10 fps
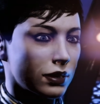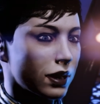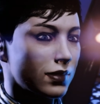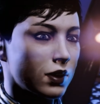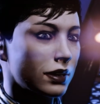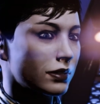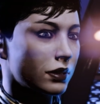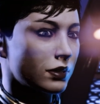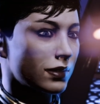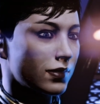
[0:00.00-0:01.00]
Have the
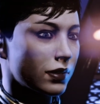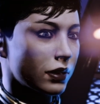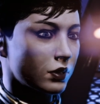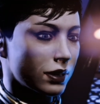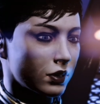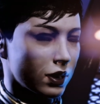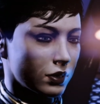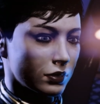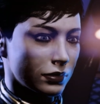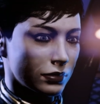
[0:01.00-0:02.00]
Asari ever won a
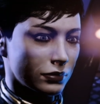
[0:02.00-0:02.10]
war?